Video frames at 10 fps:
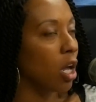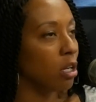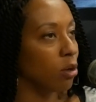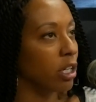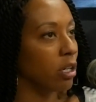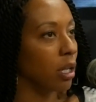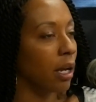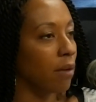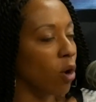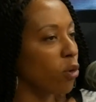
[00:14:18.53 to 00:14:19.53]
you'll hear a
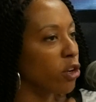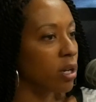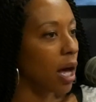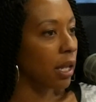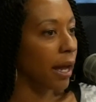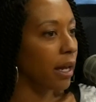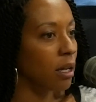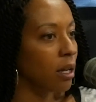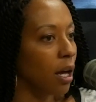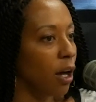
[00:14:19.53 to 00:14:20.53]
lot of, you're not
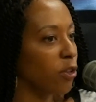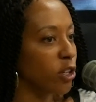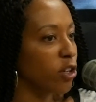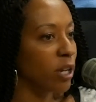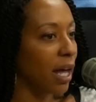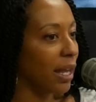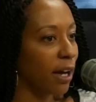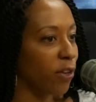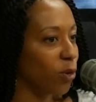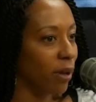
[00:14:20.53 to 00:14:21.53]
like
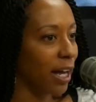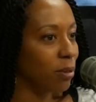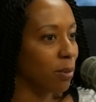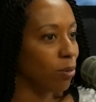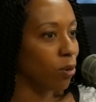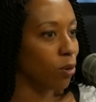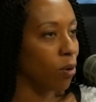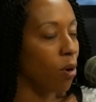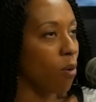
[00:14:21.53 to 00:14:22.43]
other Black people,